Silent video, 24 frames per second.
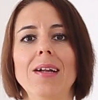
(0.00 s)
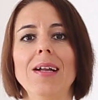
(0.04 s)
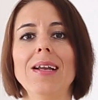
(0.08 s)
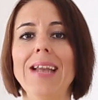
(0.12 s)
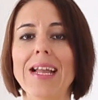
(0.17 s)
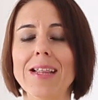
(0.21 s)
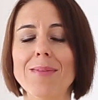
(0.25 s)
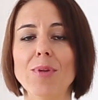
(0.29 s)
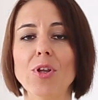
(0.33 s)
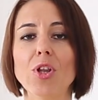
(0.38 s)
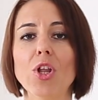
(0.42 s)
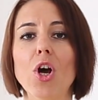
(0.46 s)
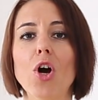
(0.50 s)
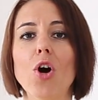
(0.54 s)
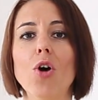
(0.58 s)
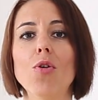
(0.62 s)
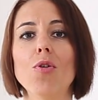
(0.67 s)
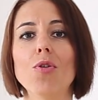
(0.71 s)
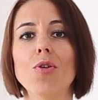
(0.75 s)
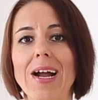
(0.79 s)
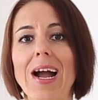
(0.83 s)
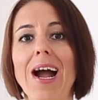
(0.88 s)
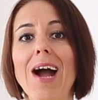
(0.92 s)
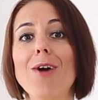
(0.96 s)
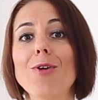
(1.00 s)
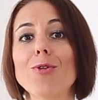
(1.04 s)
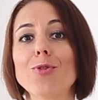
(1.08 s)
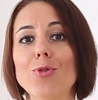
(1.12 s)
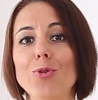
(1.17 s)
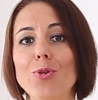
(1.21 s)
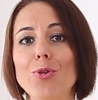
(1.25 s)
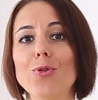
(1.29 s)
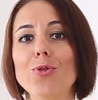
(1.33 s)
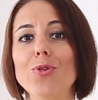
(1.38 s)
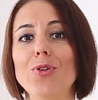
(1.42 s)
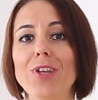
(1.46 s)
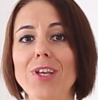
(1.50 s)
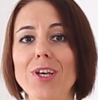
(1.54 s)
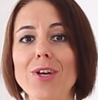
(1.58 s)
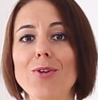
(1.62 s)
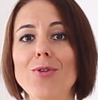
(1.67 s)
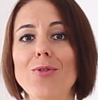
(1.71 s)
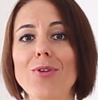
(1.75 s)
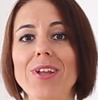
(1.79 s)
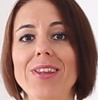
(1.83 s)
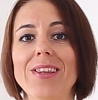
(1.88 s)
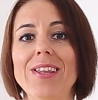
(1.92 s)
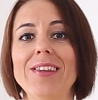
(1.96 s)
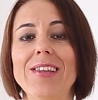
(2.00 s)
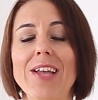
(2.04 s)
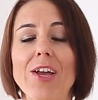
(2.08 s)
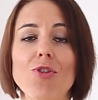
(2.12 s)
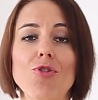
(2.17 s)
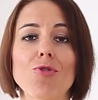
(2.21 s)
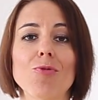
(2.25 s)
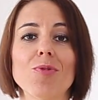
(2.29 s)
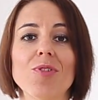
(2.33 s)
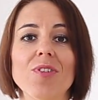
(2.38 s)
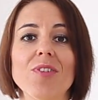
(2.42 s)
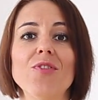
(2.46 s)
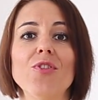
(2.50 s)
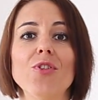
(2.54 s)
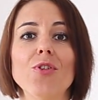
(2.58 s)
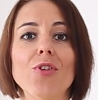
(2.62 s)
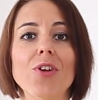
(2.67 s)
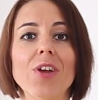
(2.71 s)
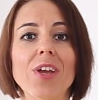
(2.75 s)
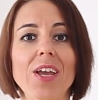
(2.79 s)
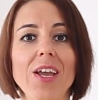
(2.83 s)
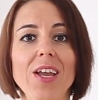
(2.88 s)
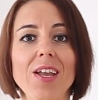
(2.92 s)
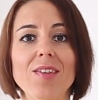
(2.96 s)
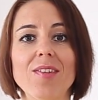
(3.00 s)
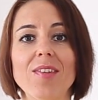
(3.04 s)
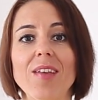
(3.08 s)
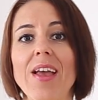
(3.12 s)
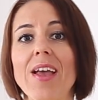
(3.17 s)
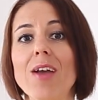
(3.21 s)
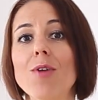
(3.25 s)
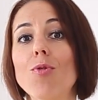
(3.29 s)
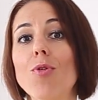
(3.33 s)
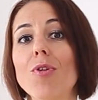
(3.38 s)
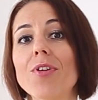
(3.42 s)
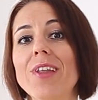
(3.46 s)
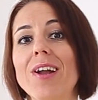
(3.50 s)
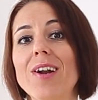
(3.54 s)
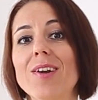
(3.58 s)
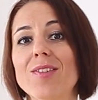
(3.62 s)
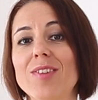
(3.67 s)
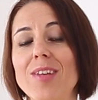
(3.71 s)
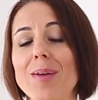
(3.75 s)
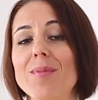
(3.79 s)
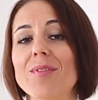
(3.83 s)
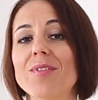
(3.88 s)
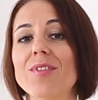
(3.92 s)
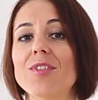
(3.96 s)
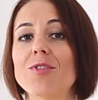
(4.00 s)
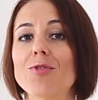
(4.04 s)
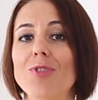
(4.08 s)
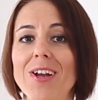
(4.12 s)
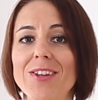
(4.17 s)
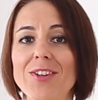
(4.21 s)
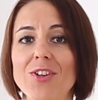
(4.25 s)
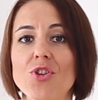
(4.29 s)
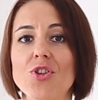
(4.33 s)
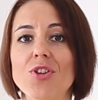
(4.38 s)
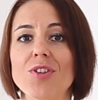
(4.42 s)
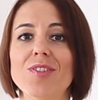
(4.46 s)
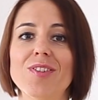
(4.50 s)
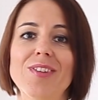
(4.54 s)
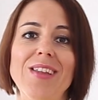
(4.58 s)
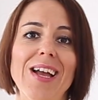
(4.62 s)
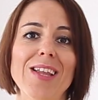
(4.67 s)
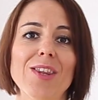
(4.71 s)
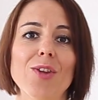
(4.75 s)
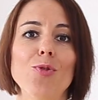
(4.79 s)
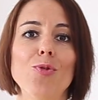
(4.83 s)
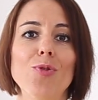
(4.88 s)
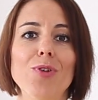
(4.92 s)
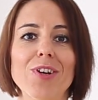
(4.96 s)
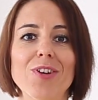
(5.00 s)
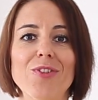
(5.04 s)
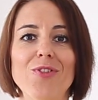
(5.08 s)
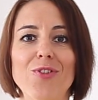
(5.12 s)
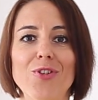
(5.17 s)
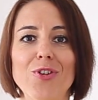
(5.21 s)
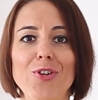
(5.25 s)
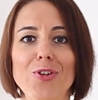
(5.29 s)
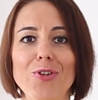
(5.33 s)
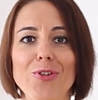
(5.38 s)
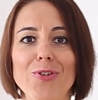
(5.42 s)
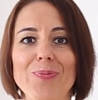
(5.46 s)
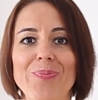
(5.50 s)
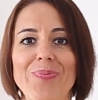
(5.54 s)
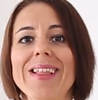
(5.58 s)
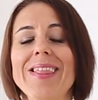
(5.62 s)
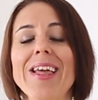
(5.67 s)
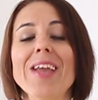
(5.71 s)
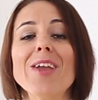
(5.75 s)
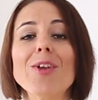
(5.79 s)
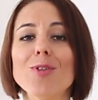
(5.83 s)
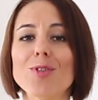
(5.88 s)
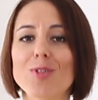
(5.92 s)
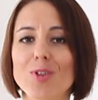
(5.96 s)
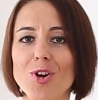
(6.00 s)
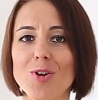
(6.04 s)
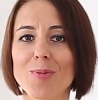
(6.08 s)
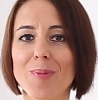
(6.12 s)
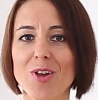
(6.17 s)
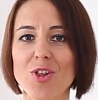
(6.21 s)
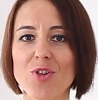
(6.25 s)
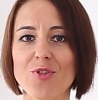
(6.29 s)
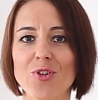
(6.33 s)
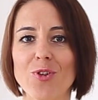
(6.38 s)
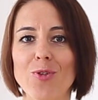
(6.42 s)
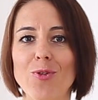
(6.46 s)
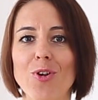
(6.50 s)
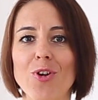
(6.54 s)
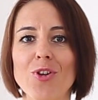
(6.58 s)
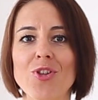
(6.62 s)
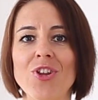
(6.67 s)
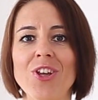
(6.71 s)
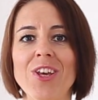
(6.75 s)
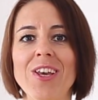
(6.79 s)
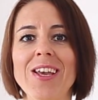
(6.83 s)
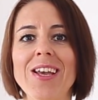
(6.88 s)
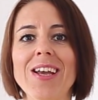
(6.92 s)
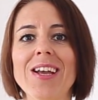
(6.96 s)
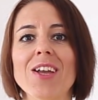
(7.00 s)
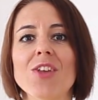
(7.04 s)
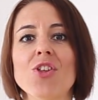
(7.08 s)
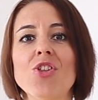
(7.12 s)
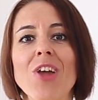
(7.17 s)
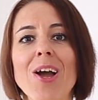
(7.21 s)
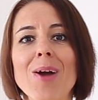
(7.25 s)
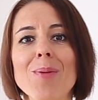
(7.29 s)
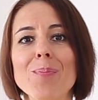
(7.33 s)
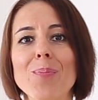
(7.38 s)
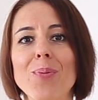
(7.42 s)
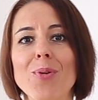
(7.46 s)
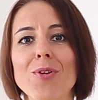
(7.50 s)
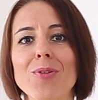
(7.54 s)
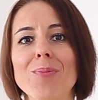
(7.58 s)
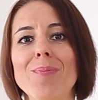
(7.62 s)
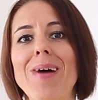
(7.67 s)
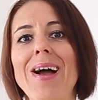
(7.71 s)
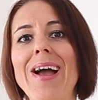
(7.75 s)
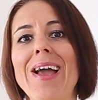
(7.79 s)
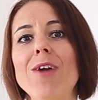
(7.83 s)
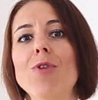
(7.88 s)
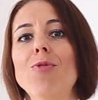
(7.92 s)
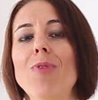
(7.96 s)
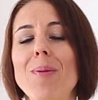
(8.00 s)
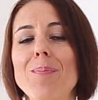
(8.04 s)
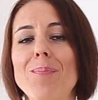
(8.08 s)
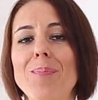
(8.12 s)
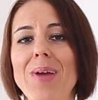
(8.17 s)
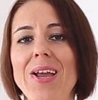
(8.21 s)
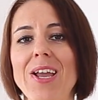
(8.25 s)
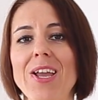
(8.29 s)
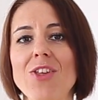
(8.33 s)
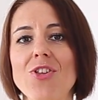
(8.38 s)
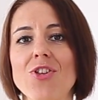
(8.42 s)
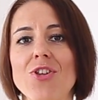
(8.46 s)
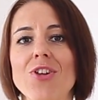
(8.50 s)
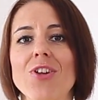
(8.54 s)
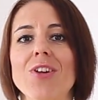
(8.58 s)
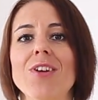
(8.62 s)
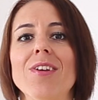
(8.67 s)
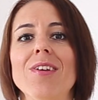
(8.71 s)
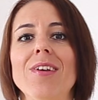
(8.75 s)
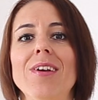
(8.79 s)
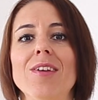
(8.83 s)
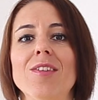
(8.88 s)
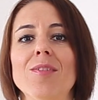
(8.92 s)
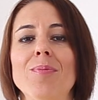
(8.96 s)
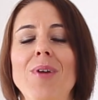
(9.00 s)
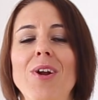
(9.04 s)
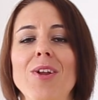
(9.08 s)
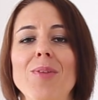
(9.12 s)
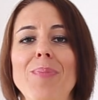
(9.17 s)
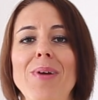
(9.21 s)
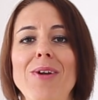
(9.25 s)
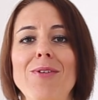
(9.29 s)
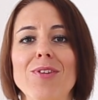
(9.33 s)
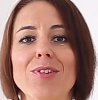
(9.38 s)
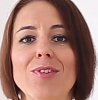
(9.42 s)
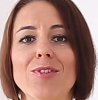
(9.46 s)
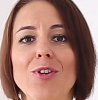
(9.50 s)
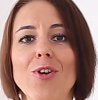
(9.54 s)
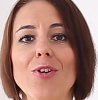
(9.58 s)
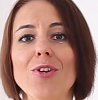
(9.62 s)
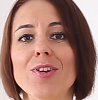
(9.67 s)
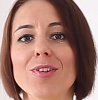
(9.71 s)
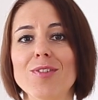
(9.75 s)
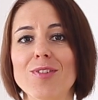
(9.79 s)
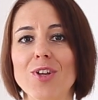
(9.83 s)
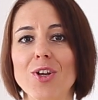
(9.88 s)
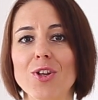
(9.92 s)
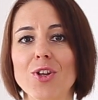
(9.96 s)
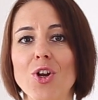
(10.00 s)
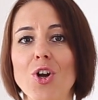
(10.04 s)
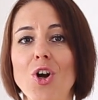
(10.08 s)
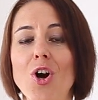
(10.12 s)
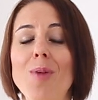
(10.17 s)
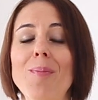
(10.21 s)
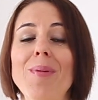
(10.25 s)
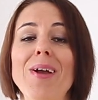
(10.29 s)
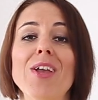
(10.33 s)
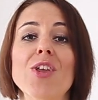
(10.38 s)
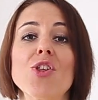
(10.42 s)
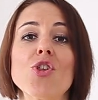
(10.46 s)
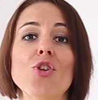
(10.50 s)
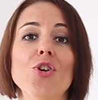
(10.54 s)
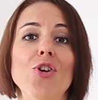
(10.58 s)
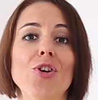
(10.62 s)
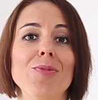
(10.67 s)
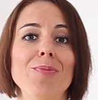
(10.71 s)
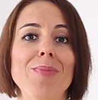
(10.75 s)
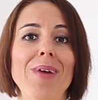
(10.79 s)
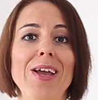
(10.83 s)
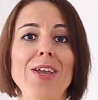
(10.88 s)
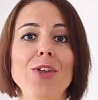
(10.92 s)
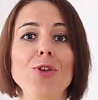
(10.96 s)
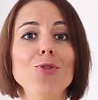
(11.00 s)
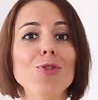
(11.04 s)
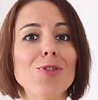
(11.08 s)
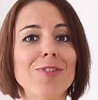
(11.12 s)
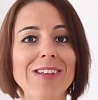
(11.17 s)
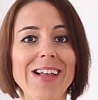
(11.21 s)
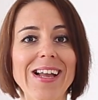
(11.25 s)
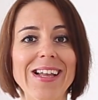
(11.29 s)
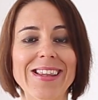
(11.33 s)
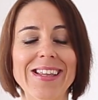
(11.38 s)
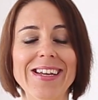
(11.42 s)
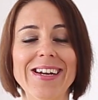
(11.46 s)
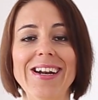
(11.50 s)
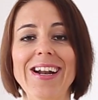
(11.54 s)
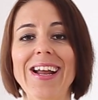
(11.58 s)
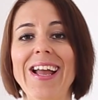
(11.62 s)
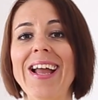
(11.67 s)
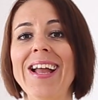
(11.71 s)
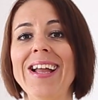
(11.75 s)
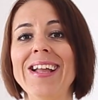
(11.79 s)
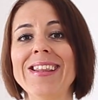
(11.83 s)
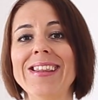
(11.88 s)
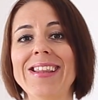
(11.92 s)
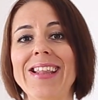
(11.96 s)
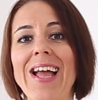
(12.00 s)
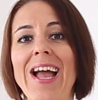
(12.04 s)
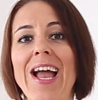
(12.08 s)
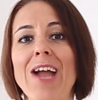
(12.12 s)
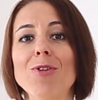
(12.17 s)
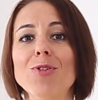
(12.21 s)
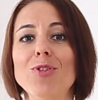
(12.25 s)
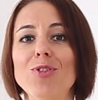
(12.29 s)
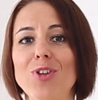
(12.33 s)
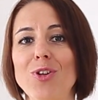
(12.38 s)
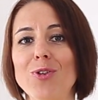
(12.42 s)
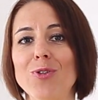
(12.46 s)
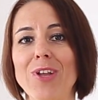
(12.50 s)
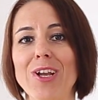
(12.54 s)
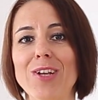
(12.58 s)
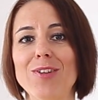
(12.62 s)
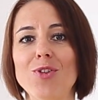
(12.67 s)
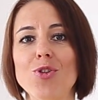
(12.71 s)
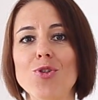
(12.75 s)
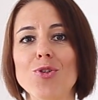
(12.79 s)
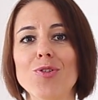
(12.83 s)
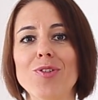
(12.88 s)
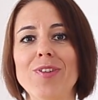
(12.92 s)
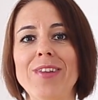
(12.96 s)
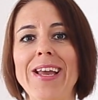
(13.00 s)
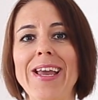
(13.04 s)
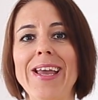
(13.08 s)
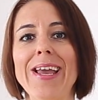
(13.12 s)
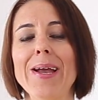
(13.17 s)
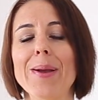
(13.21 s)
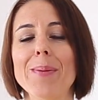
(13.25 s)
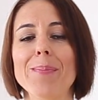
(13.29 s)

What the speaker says: Let me know, how do you deal with the tantrums of your kids, and what are some of the strategies that work for you. Thank you so much for watching. Jump on my webpage, smartparentstories.com, and join my newsletter, and I'll see you next Tuesday.